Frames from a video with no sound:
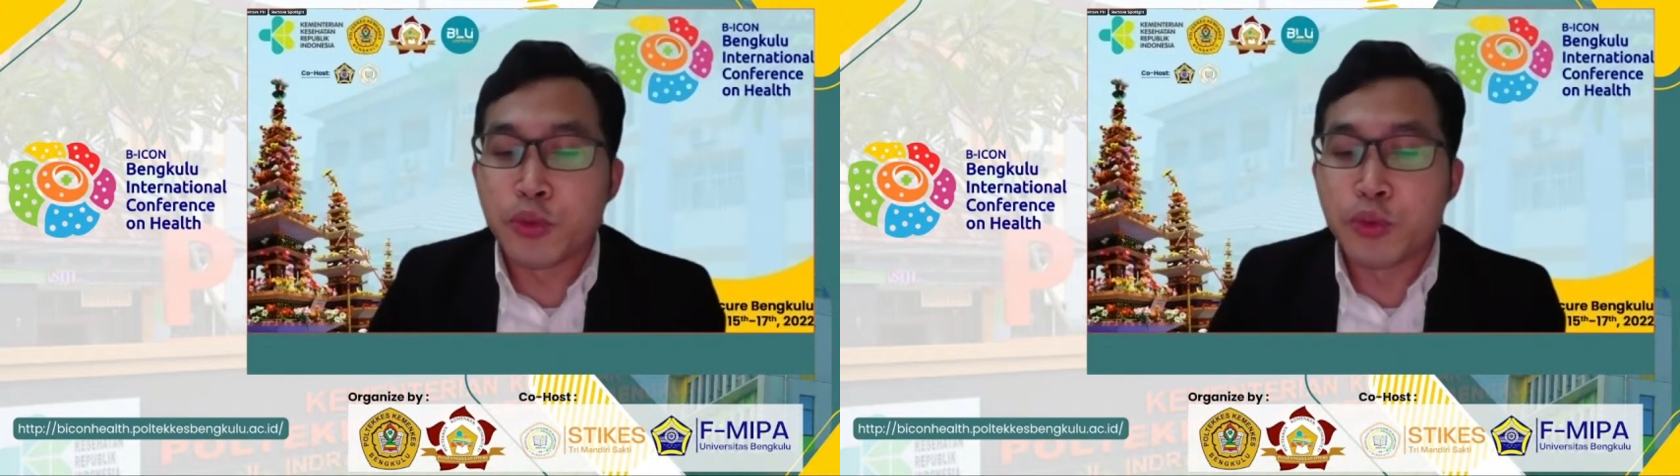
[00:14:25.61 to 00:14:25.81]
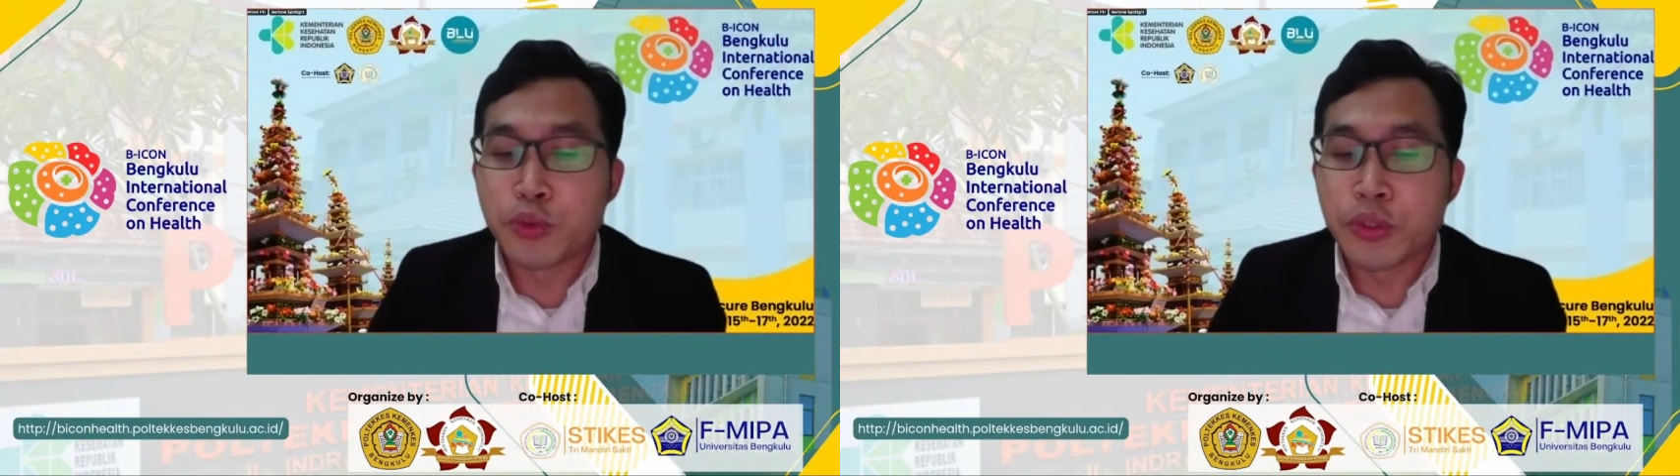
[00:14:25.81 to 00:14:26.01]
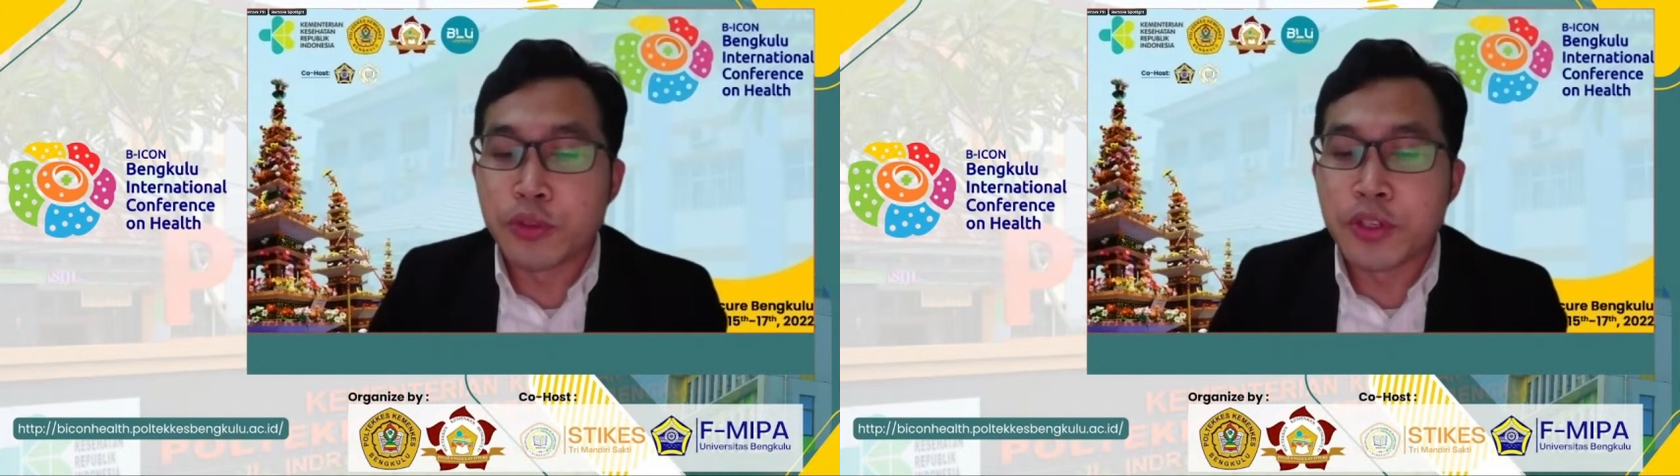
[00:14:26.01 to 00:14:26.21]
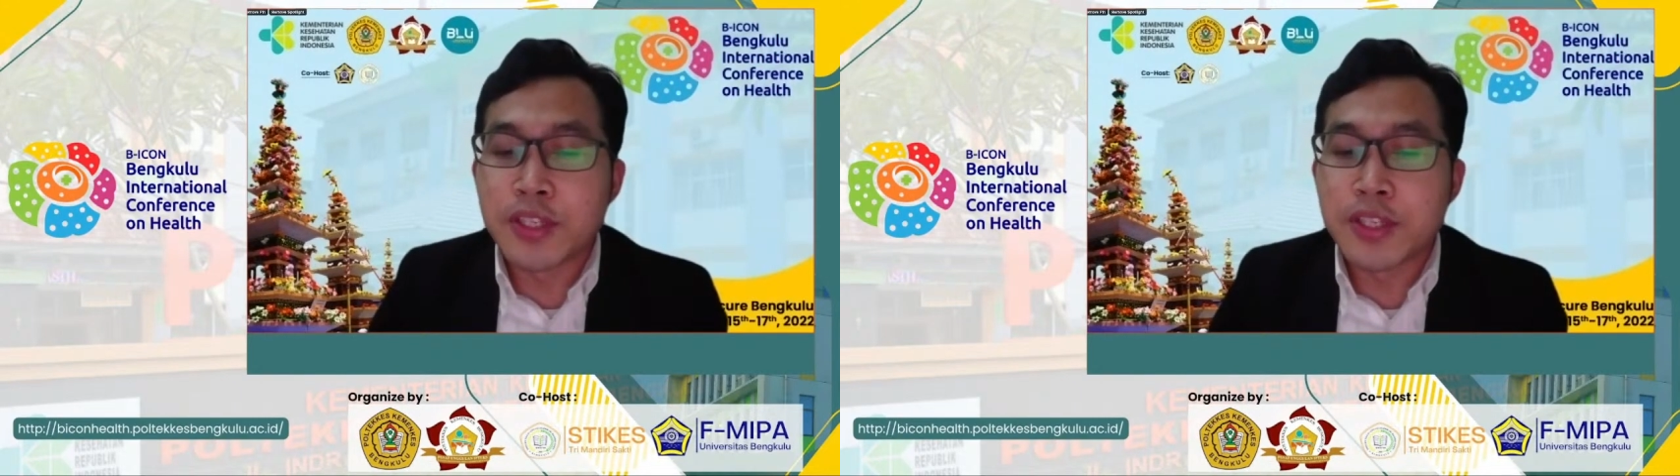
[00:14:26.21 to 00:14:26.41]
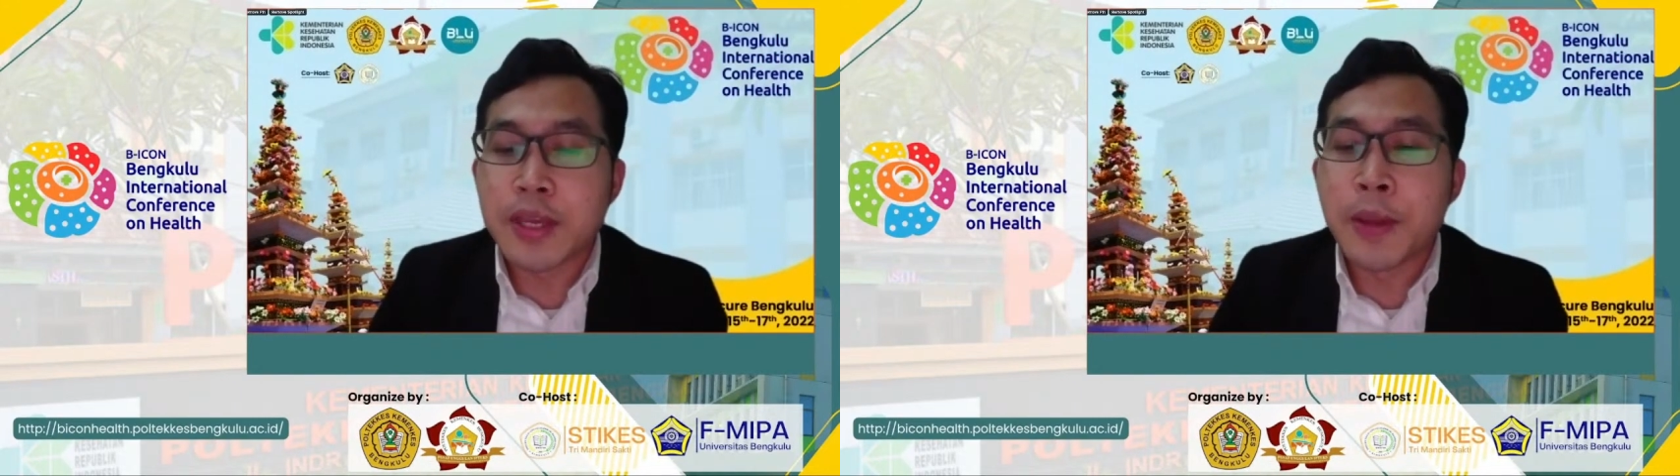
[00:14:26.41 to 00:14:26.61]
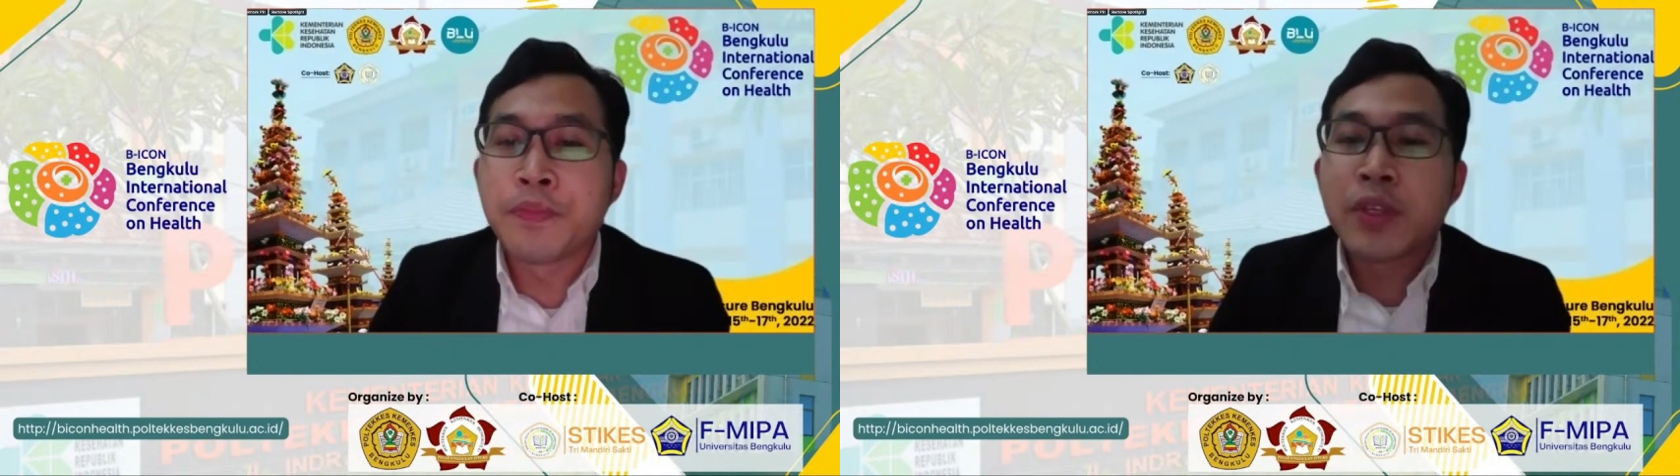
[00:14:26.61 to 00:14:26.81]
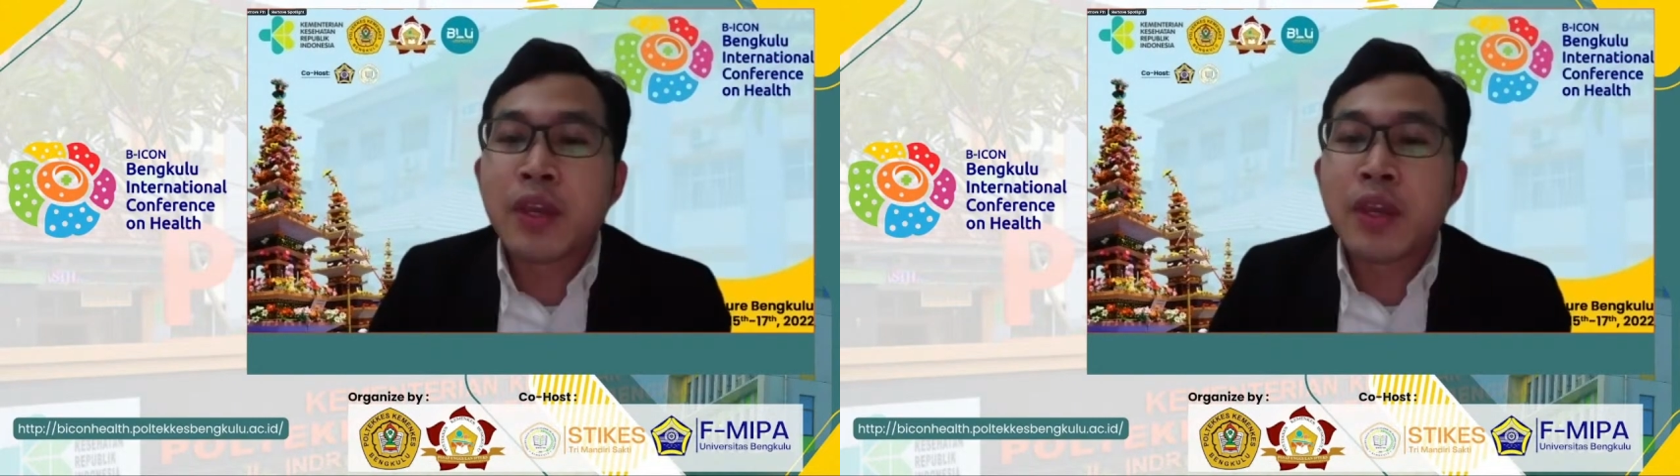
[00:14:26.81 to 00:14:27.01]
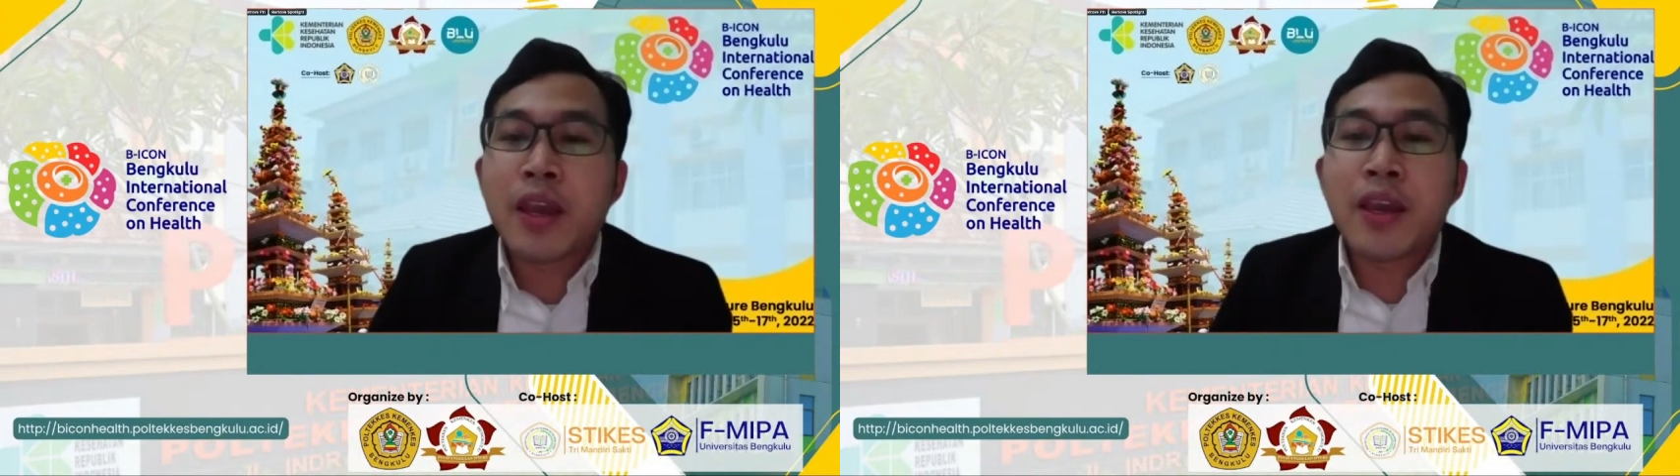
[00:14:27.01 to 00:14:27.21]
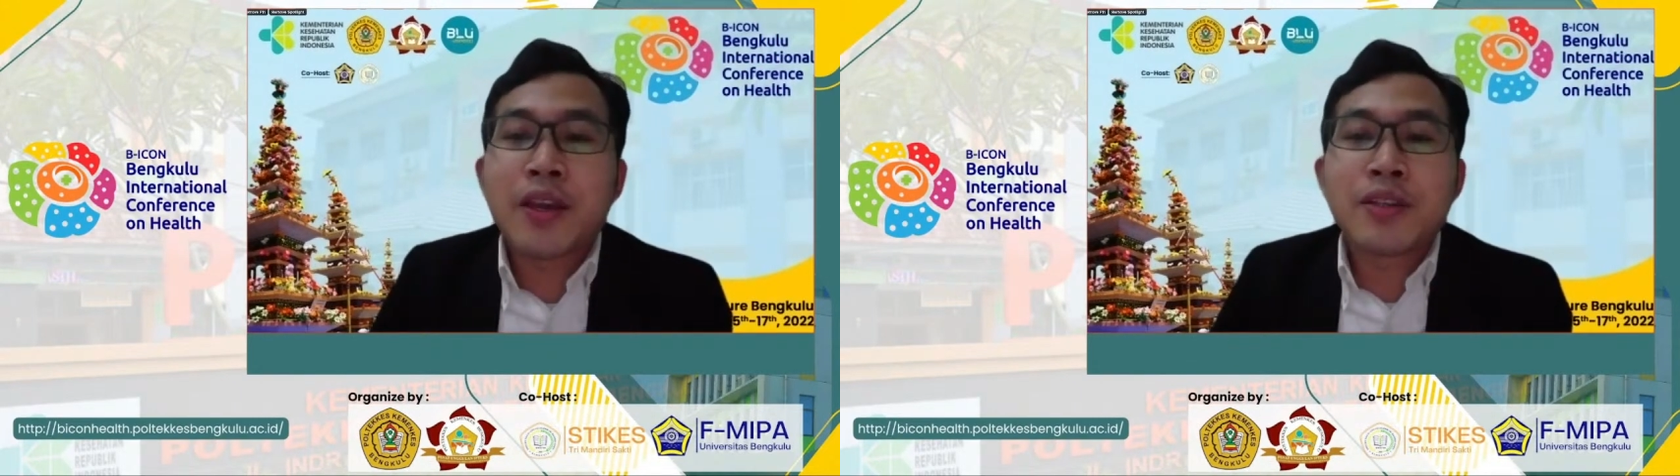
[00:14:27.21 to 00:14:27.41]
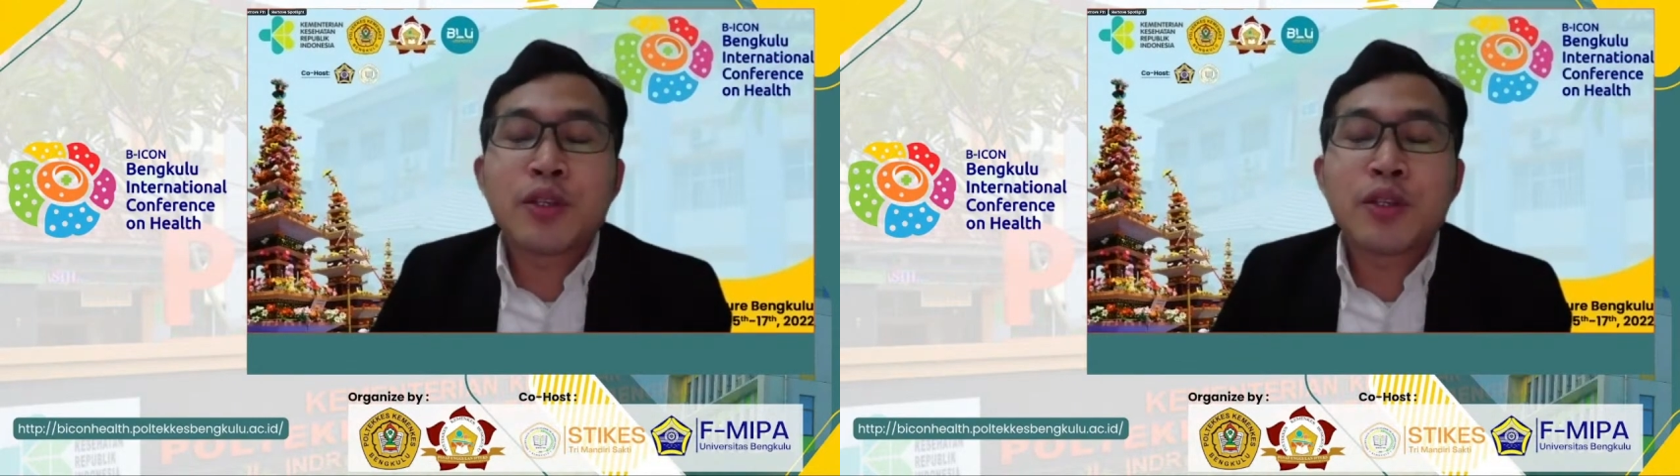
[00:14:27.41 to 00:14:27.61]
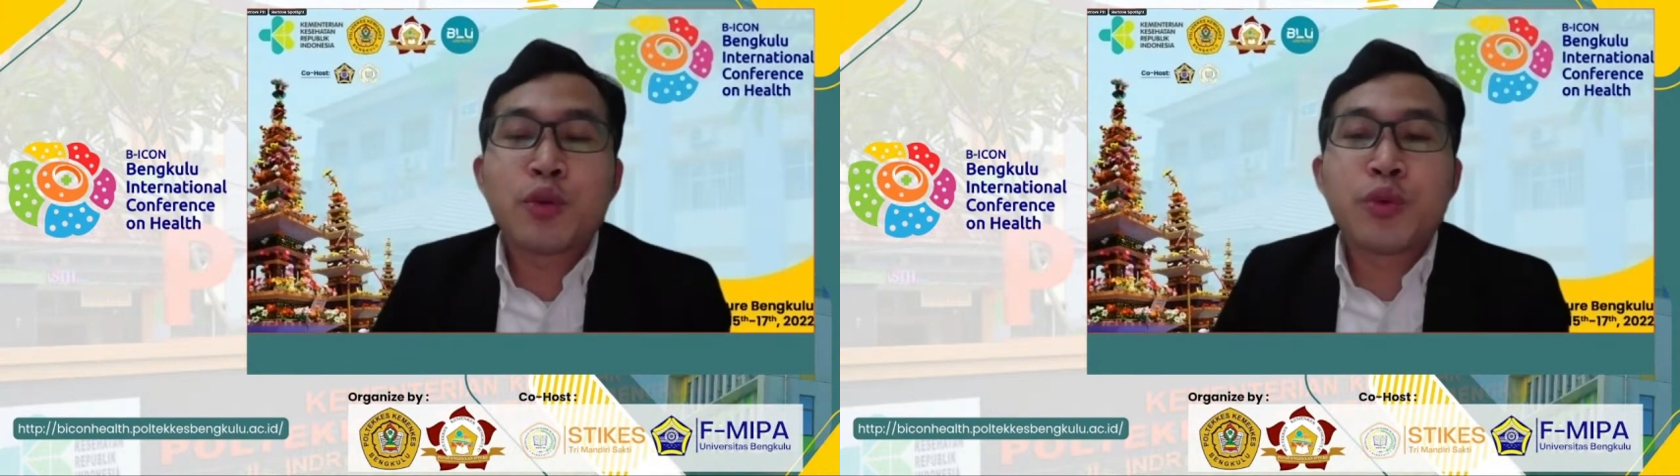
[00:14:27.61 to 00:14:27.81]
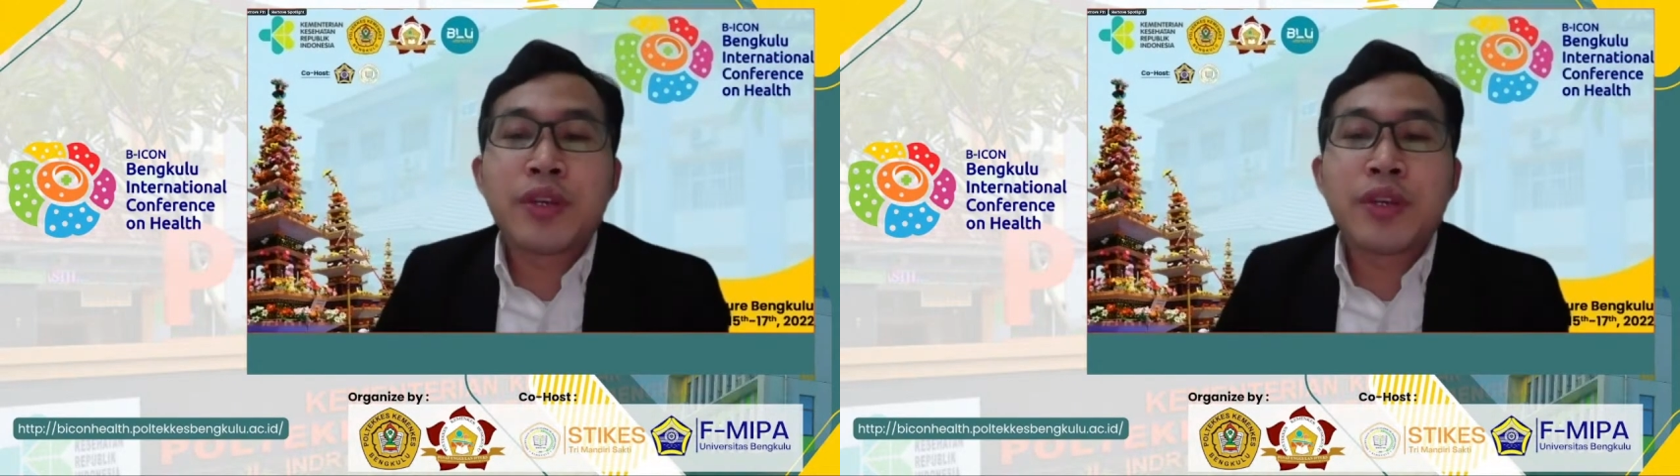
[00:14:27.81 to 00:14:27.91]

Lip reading: Indonesia. And we